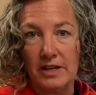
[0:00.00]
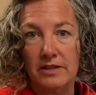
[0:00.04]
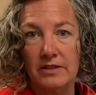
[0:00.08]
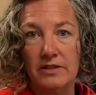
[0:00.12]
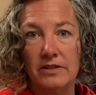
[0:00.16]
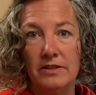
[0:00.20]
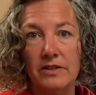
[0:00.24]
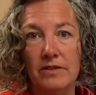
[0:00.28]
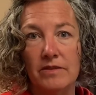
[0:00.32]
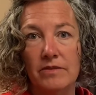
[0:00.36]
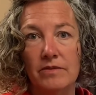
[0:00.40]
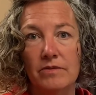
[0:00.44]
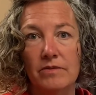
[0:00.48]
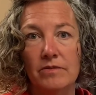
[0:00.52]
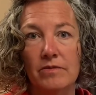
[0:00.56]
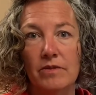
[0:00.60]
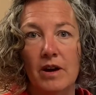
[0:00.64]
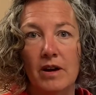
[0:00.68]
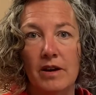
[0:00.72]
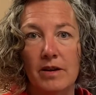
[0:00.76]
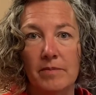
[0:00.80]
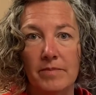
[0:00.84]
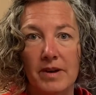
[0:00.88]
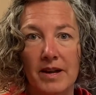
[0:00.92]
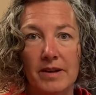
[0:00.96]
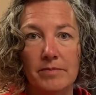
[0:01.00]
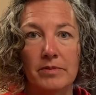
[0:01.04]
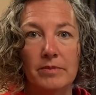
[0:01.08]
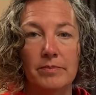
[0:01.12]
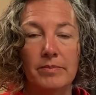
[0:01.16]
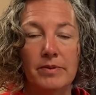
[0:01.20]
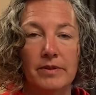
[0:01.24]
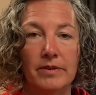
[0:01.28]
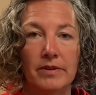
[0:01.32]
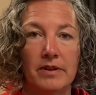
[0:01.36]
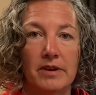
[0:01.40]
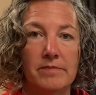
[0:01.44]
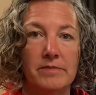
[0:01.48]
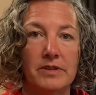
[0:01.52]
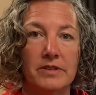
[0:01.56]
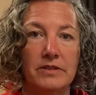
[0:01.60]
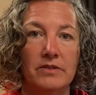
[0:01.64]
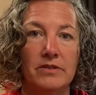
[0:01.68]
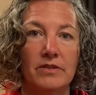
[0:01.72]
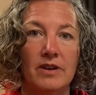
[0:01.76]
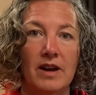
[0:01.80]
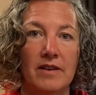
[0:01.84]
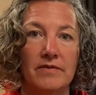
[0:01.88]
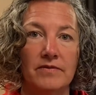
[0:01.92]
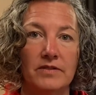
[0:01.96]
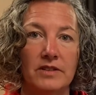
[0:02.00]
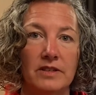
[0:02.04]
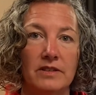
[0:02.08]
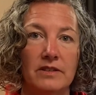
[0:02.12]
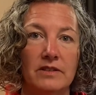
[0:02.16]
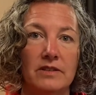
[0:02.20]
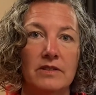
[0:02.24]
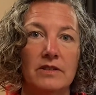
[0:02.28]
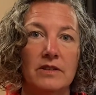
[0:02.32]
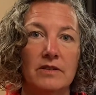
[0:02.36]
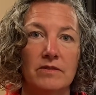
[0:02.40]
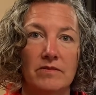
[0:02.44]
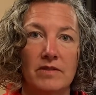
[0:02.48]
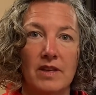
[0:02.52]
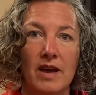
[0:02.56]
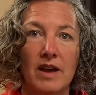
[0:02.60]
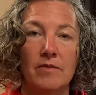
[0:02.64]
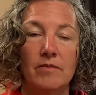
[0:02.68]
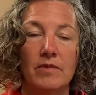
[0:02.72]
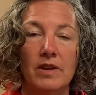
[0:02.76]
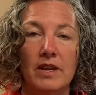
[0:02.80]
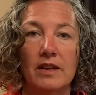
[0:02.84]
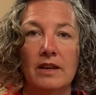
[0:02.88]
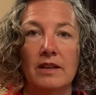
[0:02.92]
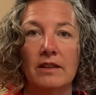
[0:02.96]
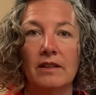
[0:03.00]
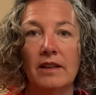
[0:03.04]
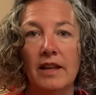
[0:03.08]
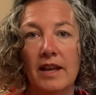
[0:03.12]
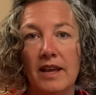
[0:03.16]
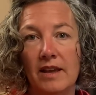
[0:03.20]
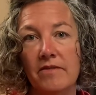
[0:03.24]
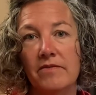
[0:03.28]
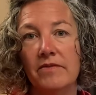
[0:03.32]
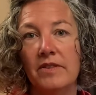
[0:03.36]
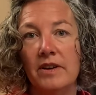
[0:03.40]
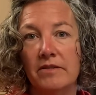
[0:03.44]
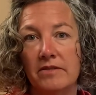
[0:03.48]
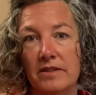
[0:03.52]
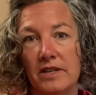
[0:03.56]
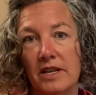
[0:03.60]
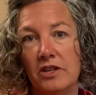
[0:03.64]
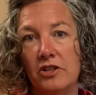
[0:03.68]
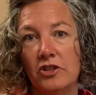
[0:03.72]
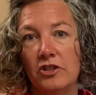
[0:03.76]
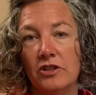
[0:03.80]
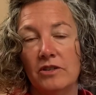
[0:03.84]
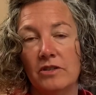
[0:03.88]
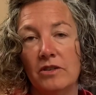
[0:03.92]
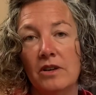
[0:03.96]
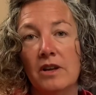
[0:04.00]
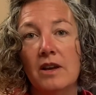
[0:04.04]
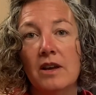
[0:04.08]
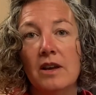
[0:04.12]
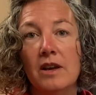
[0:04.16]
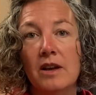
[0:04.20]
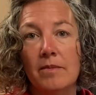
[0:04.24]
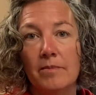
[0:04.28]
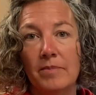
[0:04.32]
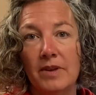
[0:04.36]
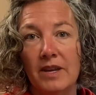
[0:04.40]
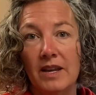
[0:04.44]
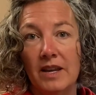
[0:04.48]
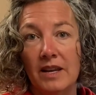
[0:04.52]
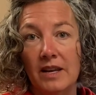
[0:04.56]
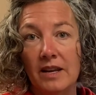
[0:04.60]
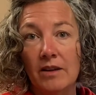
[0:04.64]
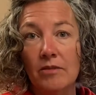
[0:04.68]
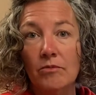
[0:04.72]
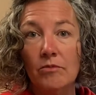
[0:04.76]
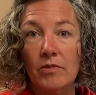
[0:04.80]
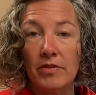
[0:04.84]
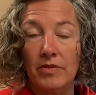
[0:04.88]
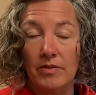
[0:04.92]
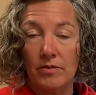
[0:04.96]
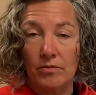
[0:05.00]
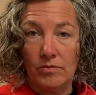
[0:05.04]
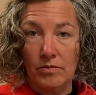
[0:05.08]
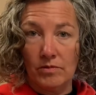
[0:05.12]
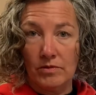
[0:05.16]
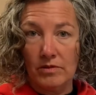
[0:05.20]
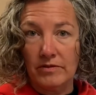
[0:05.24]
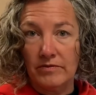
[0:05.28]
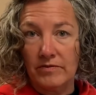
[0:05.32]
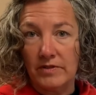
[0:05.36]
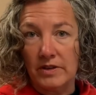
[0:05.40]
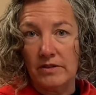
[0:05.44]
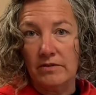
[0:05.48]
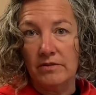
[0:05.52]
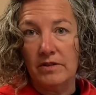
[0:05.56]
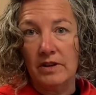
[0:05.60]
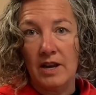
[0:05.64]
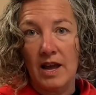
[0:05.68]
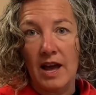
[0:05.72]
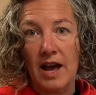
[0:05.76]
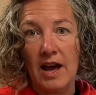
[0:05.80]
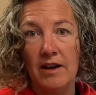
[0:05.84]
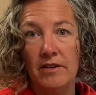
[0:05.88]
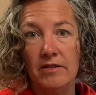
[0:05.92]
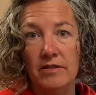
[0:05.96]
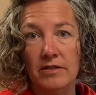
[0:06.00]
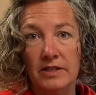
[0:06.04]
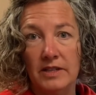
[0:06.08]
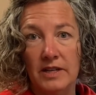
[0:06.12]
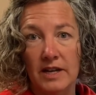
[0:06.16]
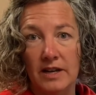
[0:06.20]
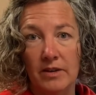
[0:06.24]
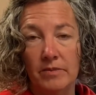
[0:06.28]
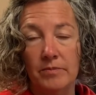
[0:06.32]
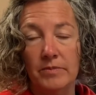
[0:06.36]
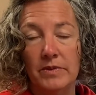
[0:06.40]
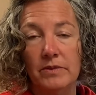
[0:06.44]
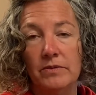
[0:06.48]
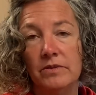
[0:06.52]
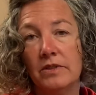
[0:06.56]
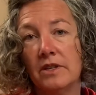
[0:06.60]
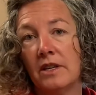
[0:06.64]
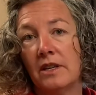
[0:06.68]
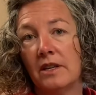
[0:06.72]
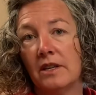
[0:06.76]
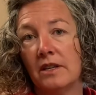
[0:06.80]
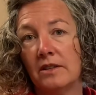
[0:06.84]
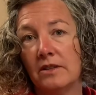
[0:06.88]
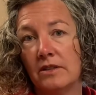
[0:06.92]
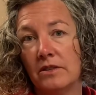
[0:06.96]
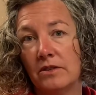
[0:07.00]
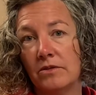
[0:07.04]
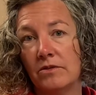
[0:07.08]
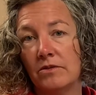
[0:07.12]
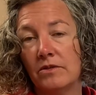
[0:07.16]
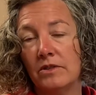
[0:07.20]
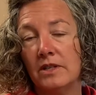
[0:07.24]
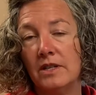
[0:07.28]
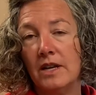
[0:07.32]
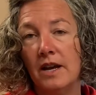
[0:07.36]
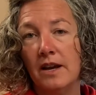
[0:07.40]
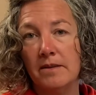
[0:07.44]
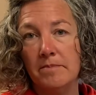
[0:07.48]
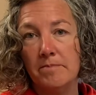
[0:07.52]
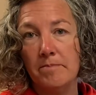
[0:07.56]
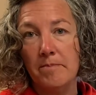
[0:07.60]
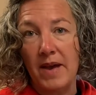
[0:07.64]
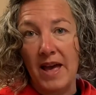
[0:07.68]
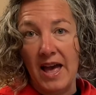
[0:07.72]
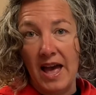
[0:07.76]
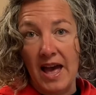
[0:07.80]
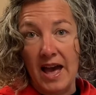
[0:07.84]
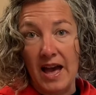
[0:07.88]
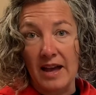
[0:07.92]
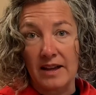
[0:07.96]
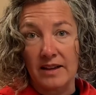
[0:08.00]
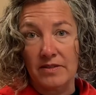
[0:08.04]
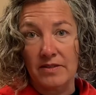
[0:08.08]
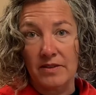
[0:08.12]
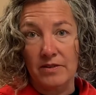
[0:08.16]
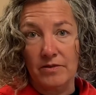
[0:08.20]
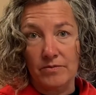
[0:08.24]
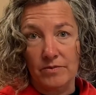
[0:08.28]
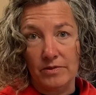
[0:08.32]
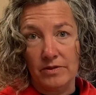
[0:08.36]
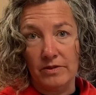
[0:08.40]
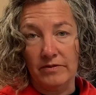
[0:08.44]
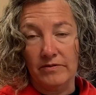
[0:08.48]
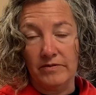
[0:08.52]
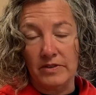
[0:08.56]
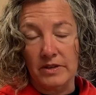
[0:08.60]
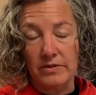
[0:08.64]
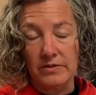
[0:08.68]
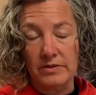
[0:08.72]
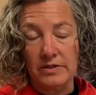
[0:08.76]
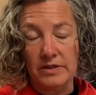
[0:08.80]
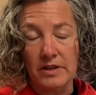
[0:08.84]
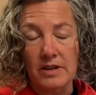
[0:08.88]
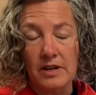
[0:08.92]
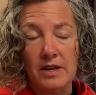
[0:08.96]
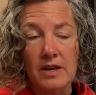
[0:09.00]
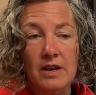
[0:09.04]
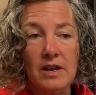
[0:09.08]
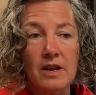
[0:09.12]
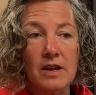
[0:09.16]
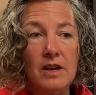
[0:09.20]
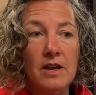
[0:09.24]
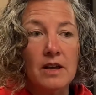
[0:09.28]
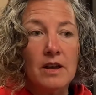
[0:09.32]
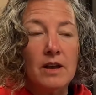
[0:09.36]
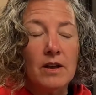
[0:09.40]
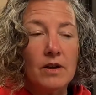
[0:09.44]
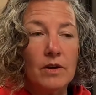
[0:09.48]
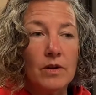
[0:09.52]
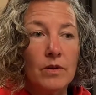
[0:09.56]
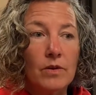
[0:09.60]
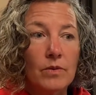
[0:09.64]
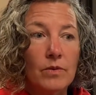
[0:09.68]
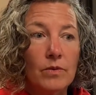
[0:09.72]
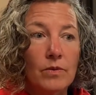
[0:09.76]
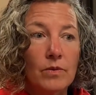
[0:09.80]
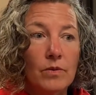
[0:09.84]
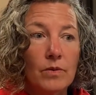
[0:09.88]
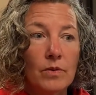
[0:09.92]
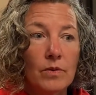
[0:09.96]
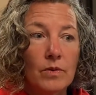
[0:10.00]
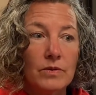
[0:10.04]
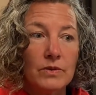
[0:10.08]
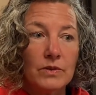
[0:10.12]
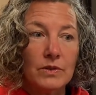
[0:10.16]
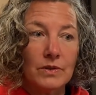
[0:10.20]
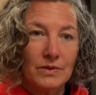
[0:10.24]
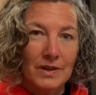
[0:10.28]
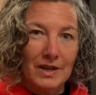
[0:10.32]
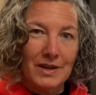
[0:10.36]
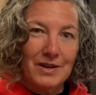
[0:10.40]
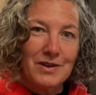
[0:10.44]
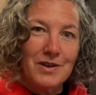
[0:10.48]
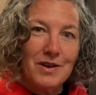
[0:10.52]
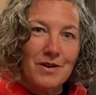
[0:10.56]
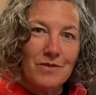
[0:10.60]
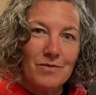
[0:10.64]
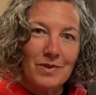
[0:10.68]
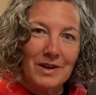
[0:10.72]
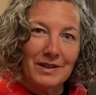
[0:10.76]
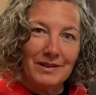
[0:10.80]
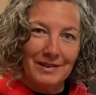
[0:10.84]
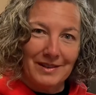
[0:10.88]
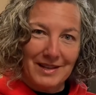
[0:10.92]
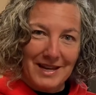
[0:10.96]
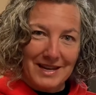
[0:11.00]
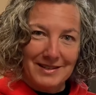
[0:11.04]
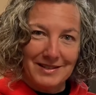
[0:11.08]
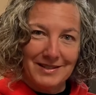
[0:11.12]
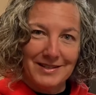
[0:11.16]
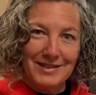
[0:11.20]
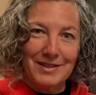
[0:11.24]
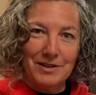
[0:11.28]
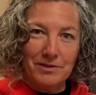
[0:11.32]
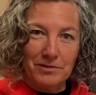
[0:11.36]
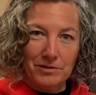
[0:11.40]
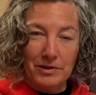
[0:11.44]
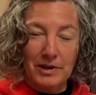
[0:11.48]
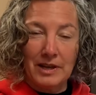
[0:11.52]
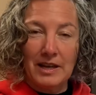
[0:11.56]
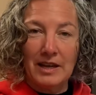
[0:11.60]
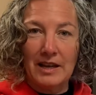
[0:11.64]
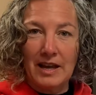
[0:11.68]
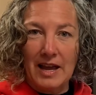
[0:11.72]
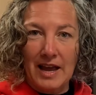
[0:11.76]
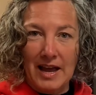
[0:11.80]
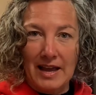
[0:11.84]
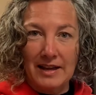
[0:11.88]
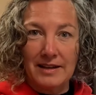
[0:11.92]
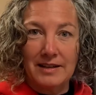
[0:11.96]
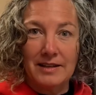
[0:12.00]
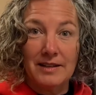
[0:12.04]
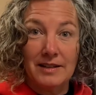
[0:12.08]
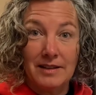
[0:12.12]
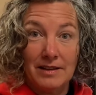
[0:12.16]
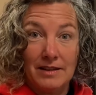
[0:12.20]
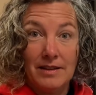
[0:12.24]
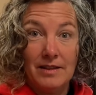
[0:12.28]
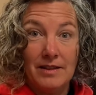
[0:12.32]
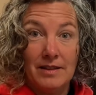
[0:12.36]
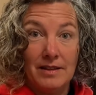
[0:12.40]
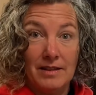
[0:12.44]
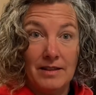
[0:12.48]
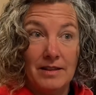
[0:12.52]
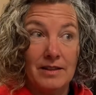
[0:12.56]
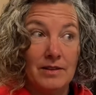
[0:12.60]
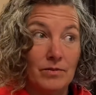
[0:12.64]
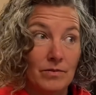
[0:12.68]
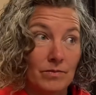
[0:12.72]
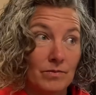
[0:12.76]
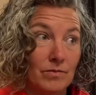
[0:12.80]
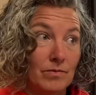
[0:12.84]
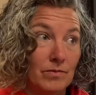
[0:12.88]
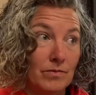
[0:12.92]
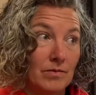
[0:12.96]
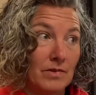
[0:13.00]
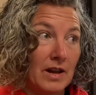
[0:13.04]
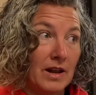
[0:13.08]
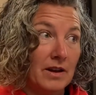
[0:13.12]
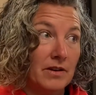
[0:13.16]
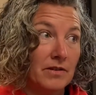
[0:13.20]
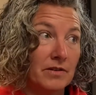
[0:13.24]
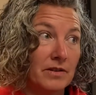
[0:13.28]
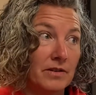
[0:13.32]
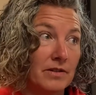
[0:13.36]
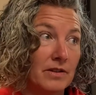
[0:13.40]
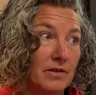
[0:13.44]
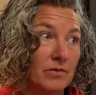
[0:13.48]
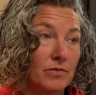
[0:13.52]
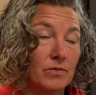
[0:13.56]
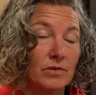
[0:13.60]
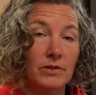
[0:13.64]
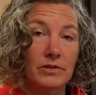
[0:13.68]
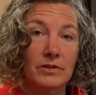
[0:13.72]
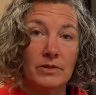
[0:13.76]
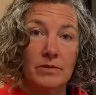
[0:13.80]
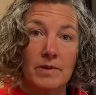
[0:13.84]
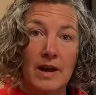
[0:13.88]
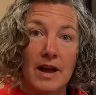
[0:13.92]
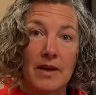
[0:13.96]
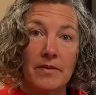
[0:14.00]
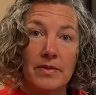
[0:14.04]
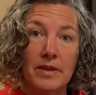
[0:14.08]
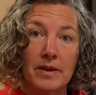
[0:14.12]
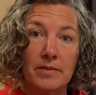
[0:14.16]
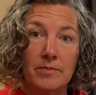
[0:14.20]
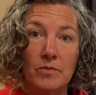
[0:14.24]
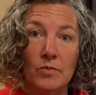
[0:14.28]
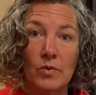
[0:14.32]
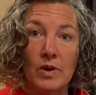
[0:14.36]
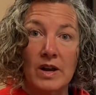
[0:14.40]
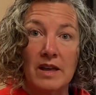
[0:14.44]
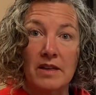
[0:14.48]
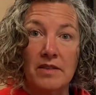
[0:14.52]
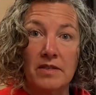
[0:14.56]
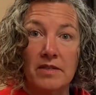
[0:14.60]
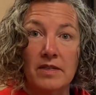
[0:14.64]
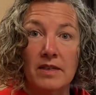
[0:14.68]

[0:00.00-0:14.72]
So our Bible program is crafted so that we can lay a foundation beginning with the worldview and how to help those students unpack their worldviews so they know what lens they're looking at the world around them with.